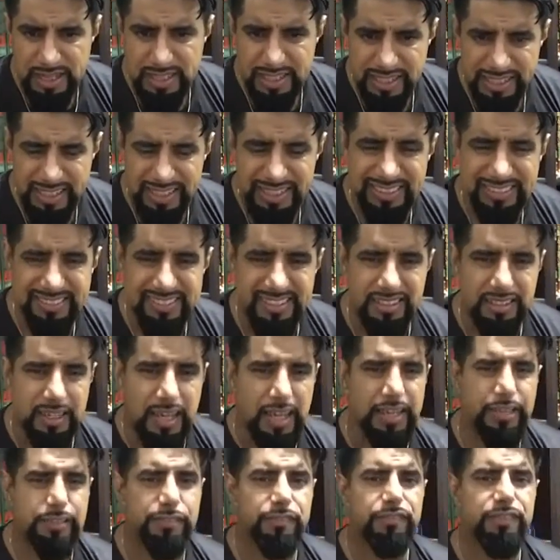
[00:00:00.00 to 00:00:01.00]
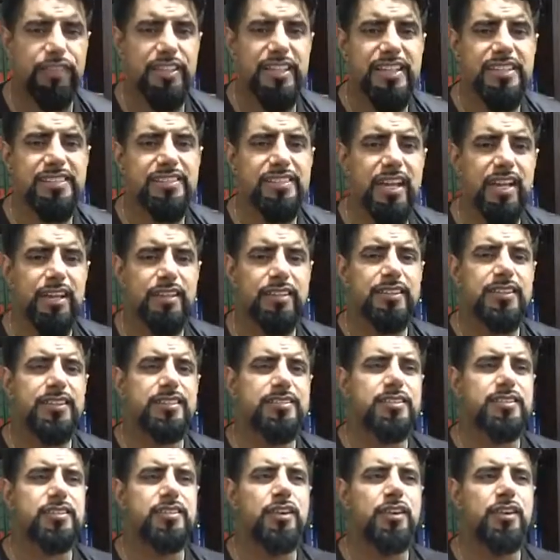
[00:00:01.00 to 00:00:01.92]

it isn't like these kind of things are